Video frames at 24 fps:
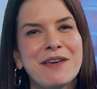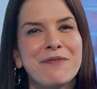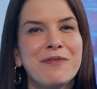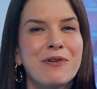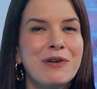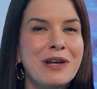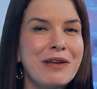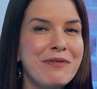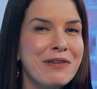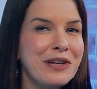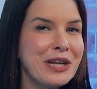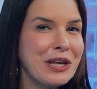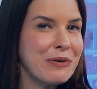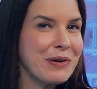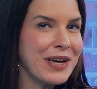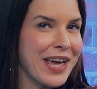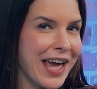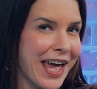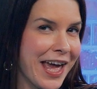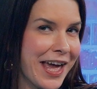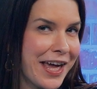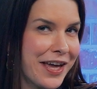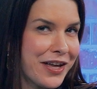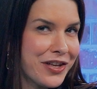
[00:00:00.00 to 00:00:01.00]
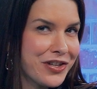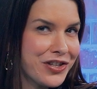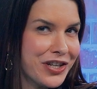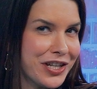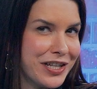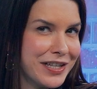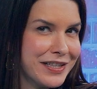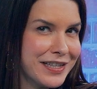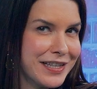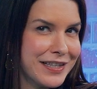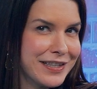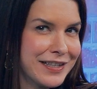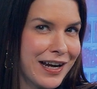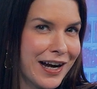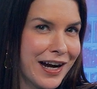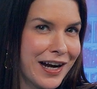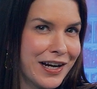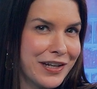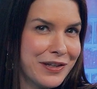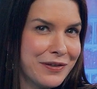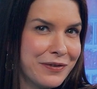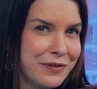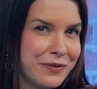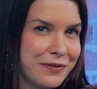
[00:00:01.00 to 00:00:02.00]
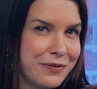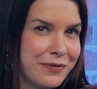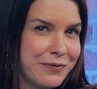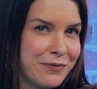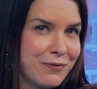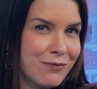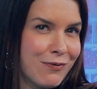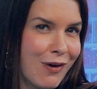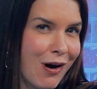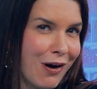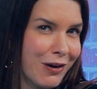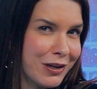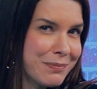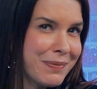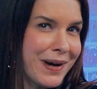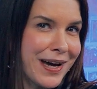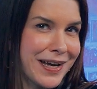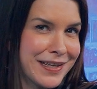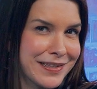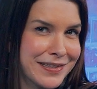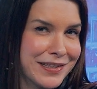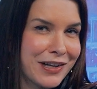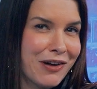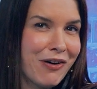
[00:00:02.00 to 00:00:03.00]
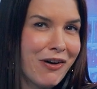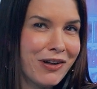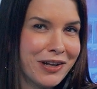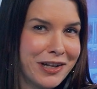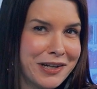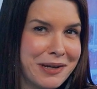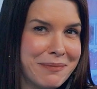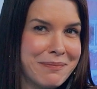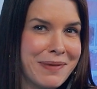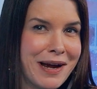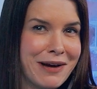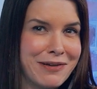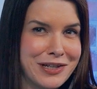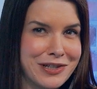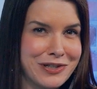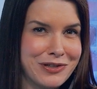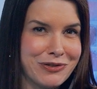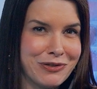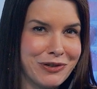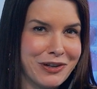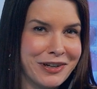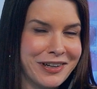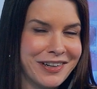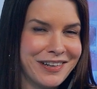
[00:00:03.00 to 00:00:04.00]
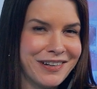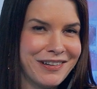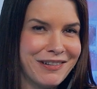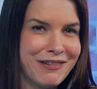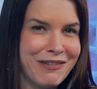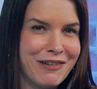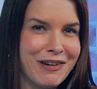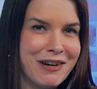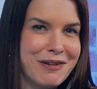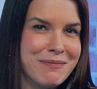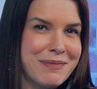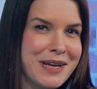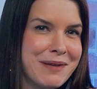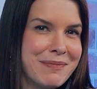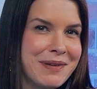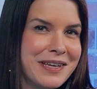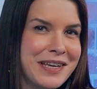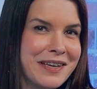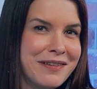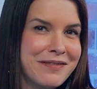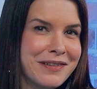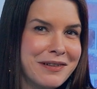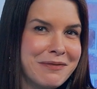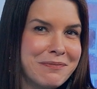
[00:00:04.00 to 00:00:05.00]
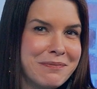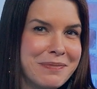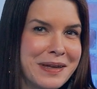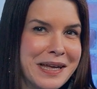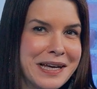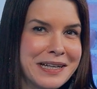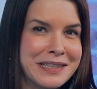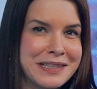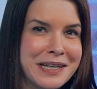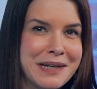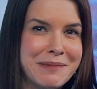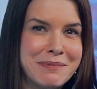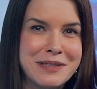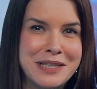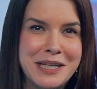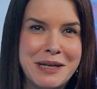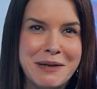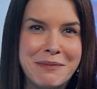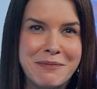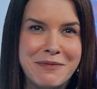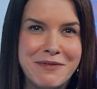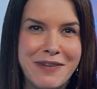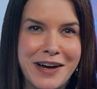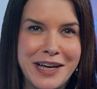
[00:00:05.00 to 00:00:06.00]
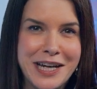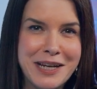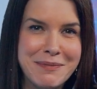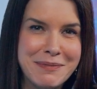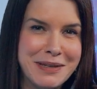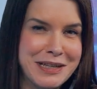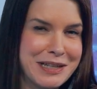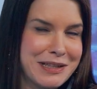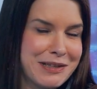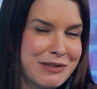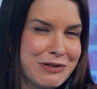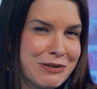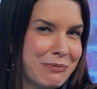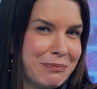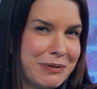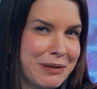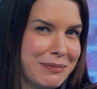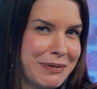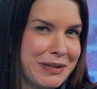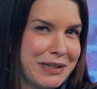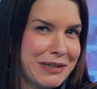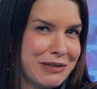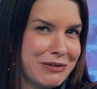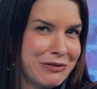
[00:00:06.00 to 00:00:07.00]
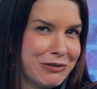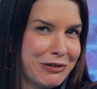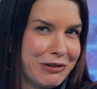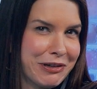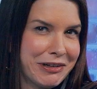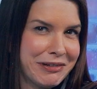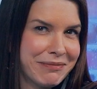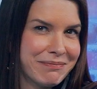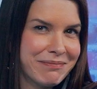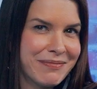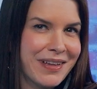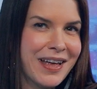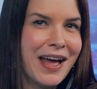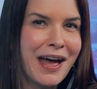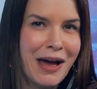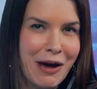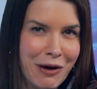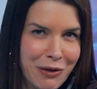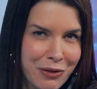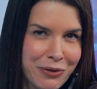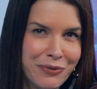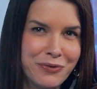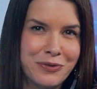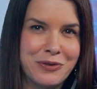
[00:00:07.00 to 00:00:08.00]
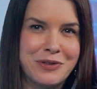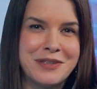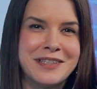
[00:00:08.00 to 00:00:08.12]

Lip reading: you live in the UK, chances are you've walked past a Holland Barrett store, or maybe even picked up some vitamins, supplements, or health foods